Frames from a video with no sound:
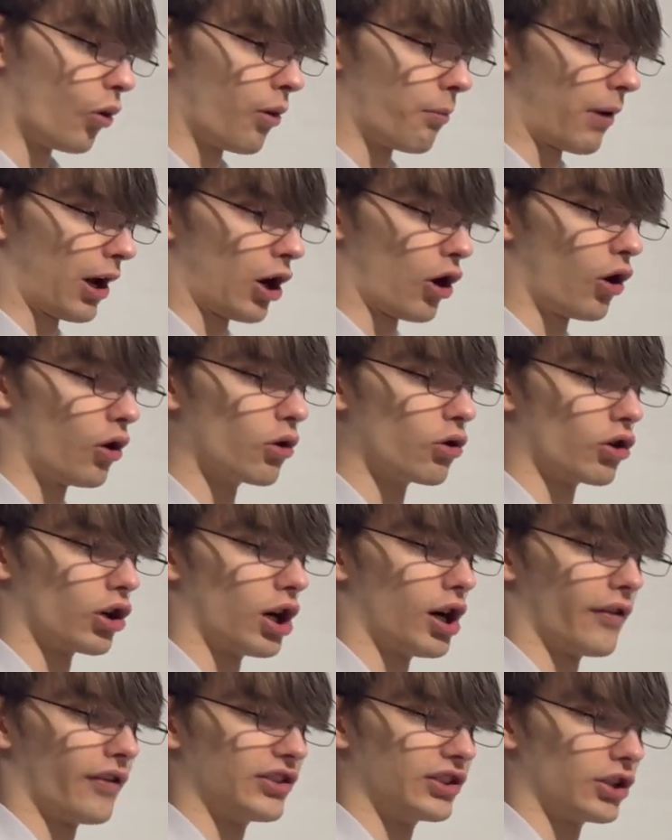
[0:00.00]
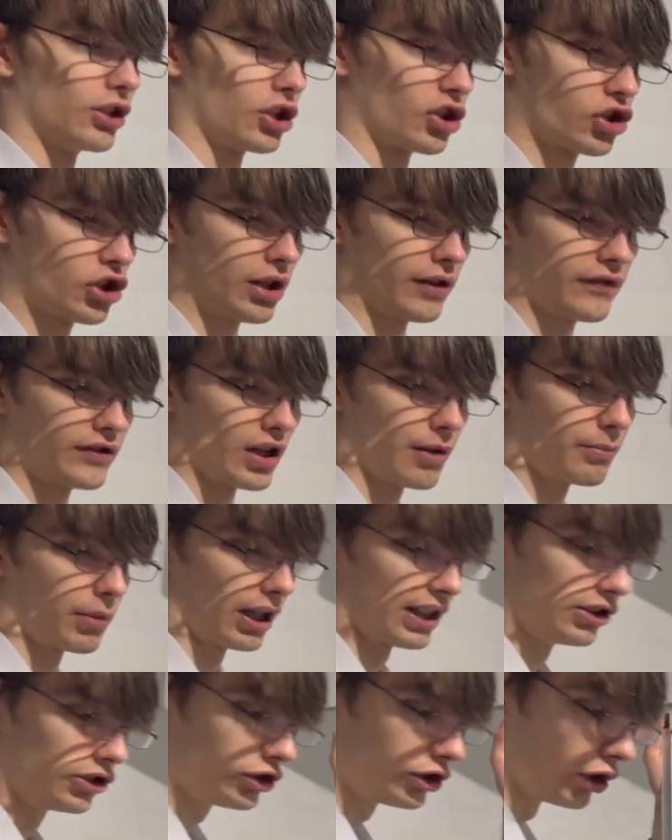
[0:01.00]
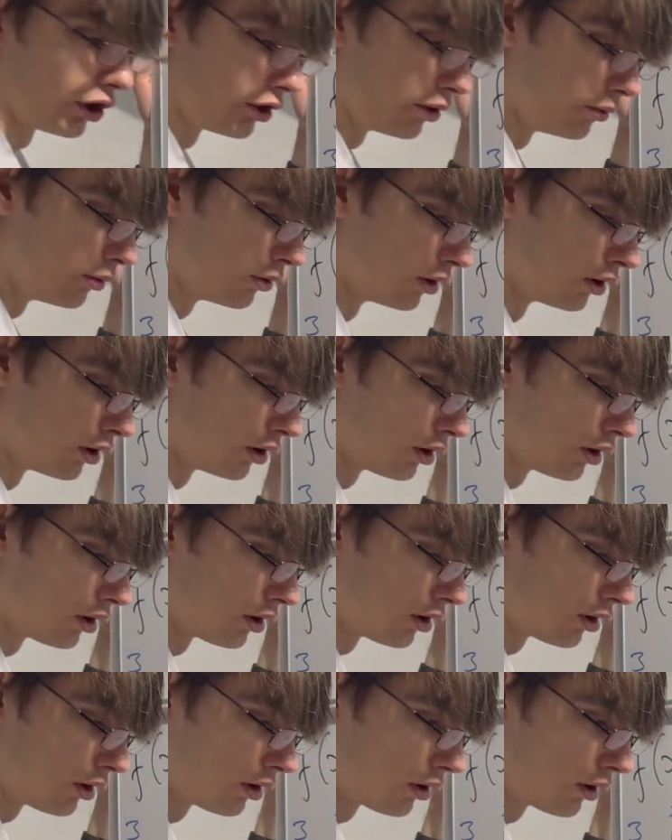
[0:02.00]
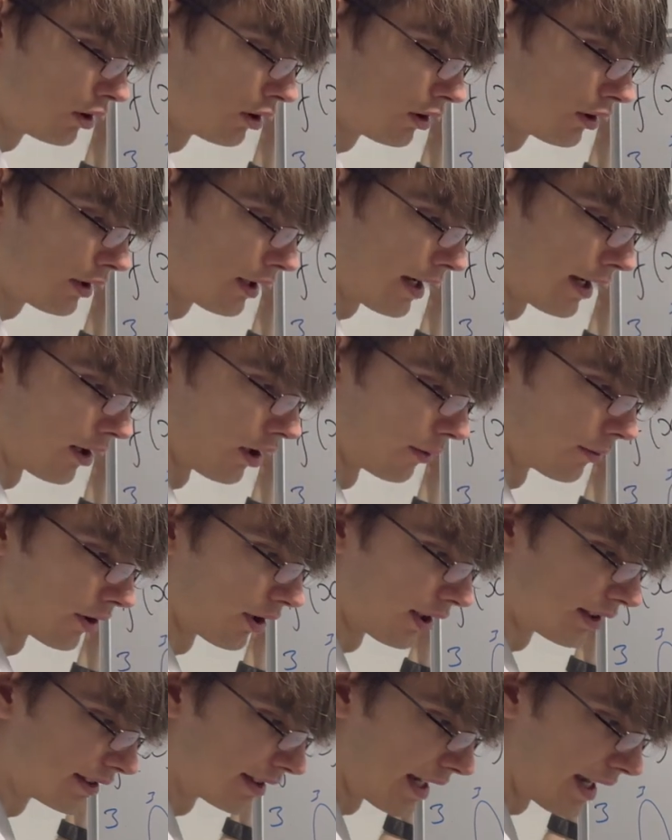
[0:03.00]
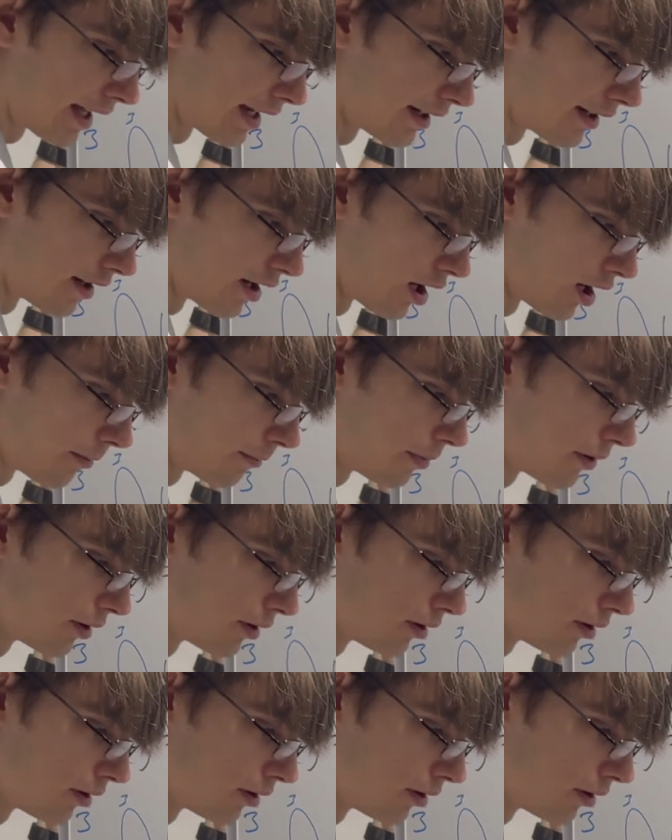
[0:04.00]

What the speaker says: my whole graph is going to shift up by 2, and I'm going to end up